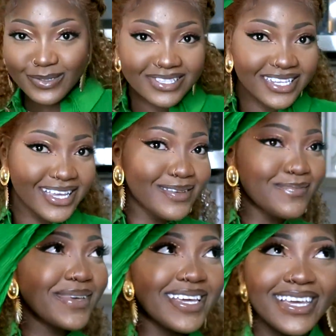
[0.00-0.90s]
Who's
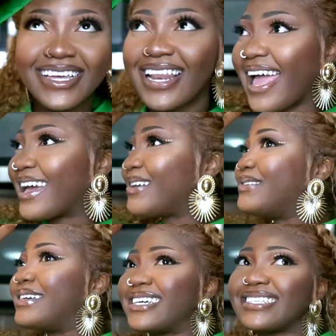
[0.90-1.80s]
seeing me? Like,
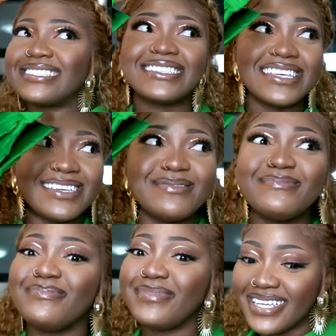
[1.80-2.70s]
who is
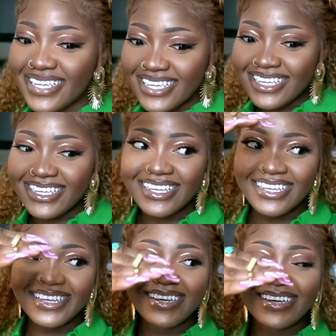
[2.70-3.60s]
seeing
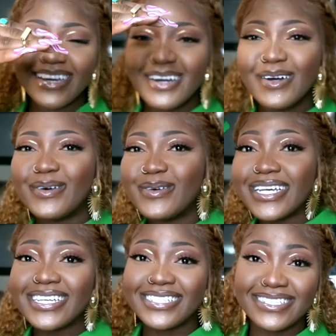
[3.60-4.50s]
me?
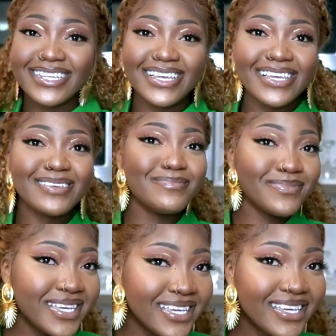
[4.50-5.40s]
Who is
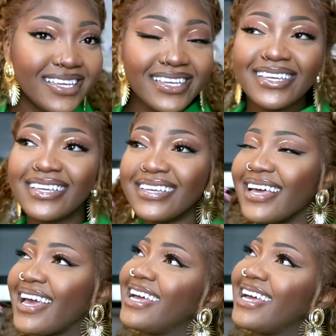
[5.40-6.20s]
seeing me?